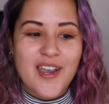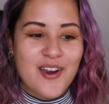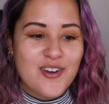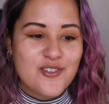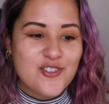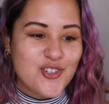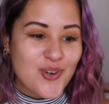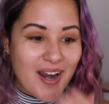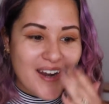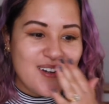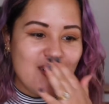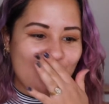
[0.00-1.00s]
Are you
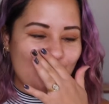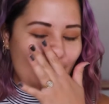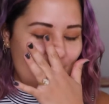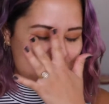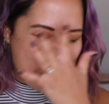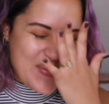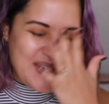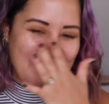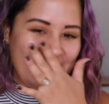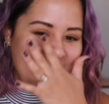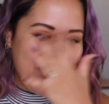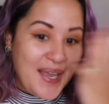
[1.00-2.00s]
trying to rob me?